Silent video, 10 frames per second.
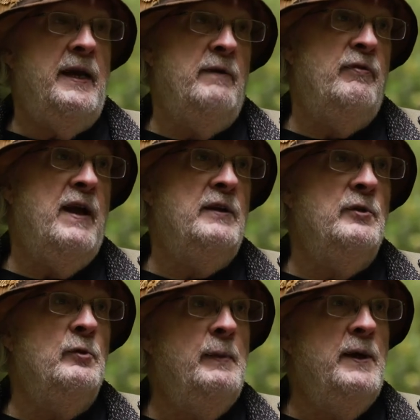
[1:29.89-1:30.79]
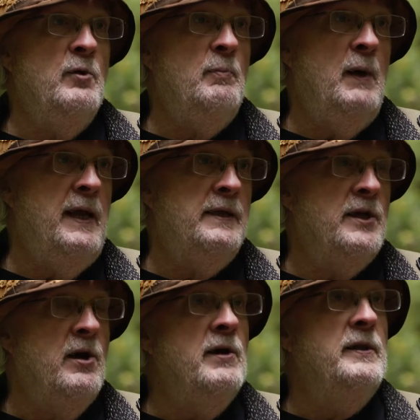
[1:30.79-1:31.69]
In fact, there would be no plants
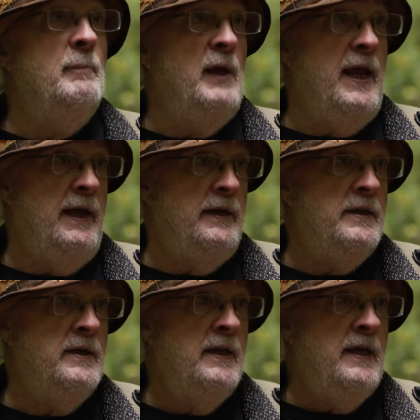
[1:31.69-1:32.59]
on the planet